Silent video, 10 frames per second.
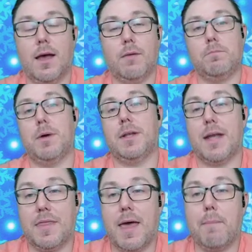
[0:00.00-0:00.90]
But
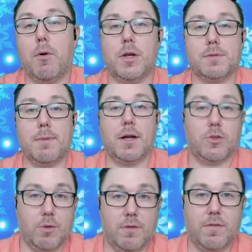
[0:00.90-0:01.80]
at that point, you're spending
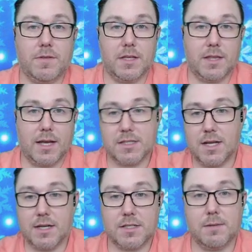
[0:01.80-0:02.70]
$350. Like I
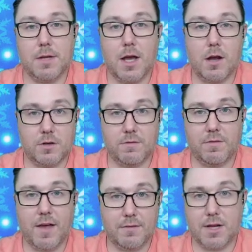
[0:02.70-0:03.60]
said, it's going to be
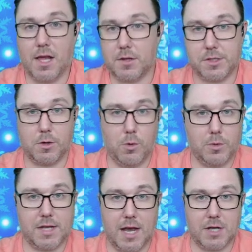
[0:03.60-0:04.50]
$105 in
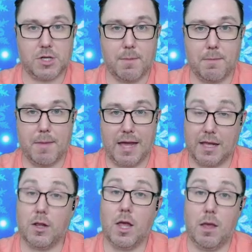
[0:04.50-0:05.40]
Kohls Cash coming back.
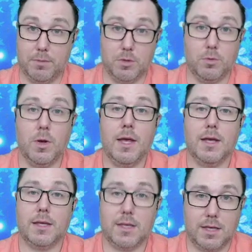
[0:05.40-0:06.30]
That'll help you
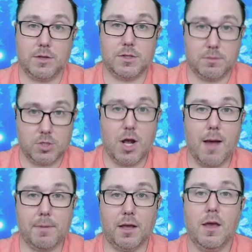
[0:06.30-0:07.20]
kill some
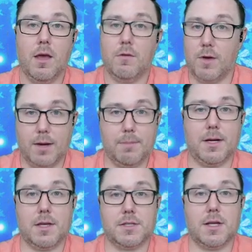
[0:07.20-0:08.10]
shopping for anybody
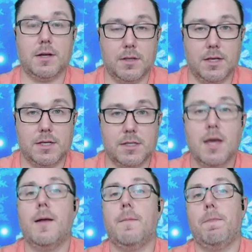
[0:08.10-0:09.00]
else on your list
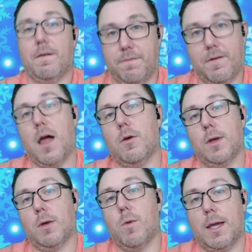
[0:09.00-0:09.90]
the
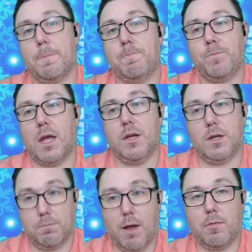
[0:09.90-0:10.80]
following week. And you
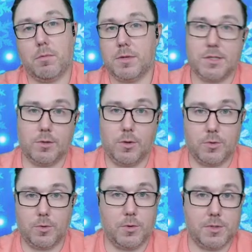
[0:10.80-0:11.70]
can probably still go
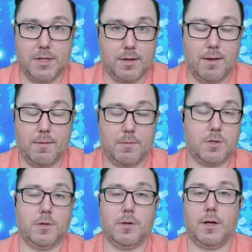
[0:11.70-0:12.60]
through Kohls.com. I'm
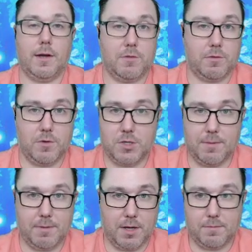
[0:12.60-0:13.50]
sure they're going to have the free
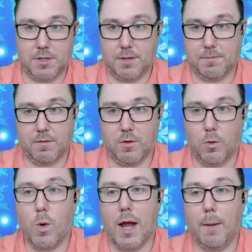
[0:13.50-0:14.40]
shipping option up there for a
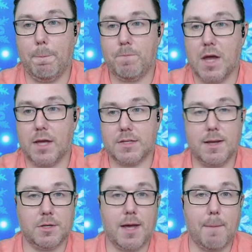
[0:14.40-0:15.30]
while.
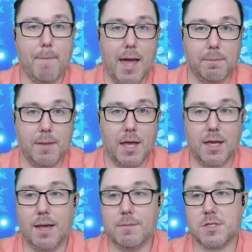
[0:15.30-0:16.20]
Tabletop Pac-Man
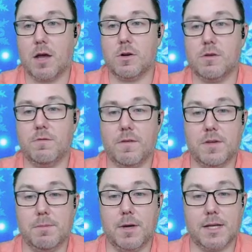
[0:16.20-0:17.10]
game is
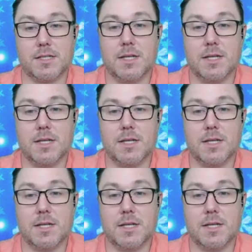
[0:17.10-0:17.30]
$150.